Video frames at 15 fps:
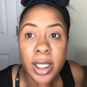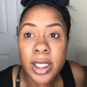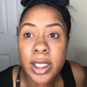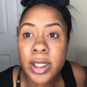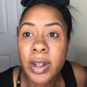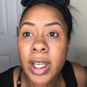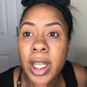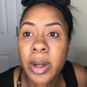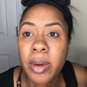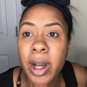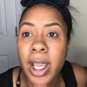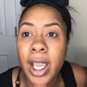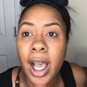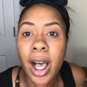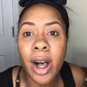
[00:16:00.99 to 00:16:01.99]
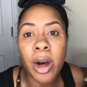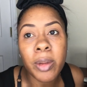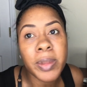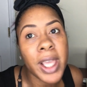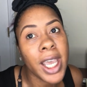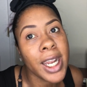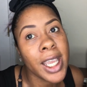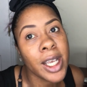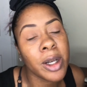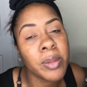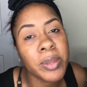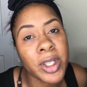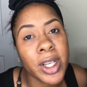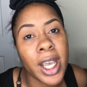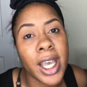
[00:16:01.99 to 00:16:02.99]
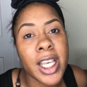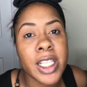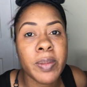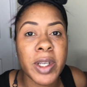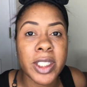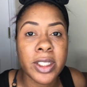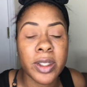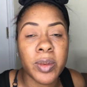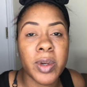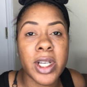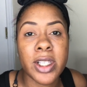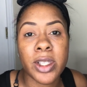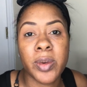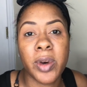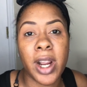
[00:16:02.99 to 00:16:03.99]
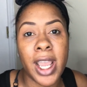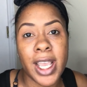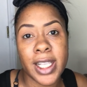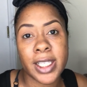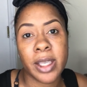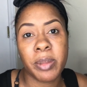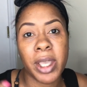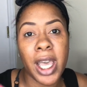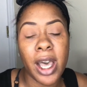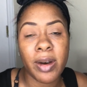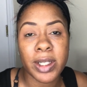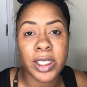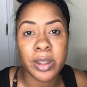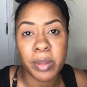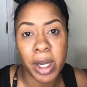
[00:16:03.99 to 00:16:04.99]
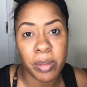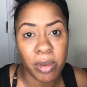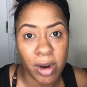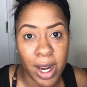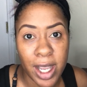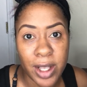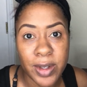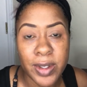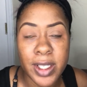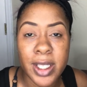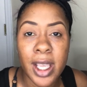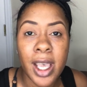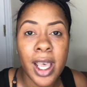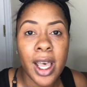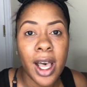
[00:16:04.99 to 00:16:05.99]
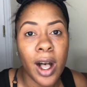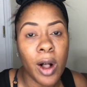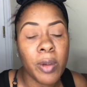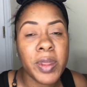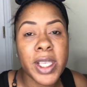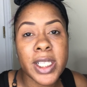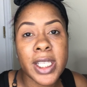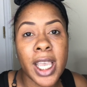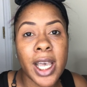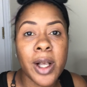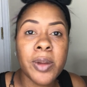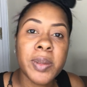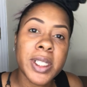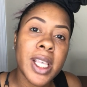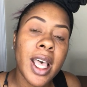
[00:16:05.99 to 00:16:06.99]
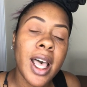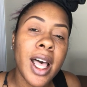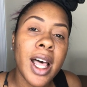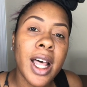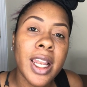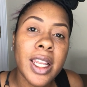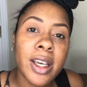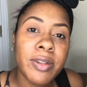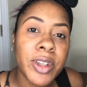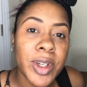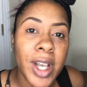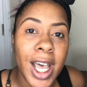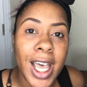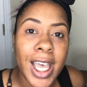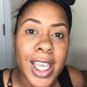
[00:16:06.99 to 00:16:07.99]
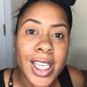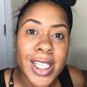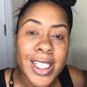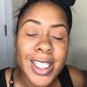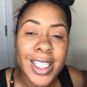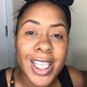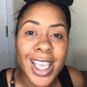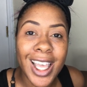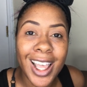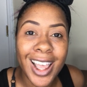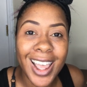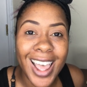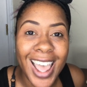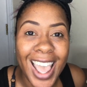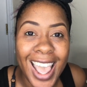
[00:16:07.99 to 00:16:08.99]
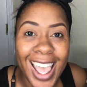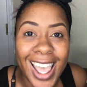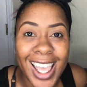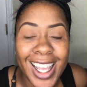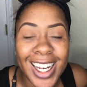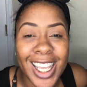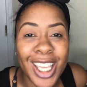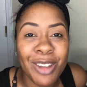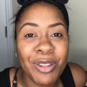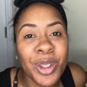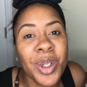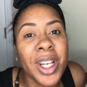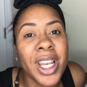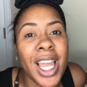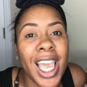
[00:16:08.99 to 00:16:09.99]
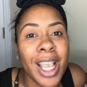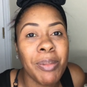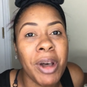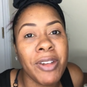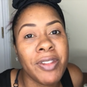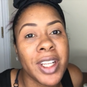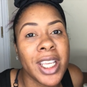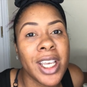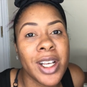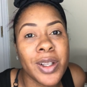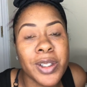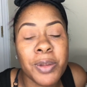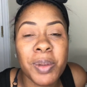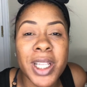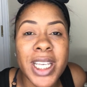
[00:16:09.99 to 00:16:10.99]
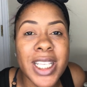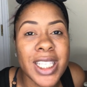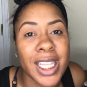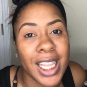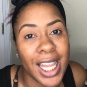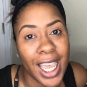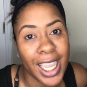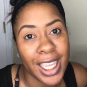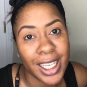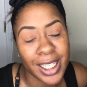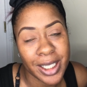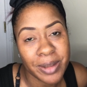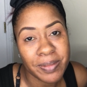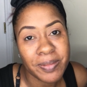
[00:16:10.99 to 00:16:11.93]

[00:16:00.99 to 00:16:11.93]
So anyway, I hope that helped you guys, especially the ones who are asking me how I do my brows. Hope this helps. I love you guys. And if you like my videos, please like,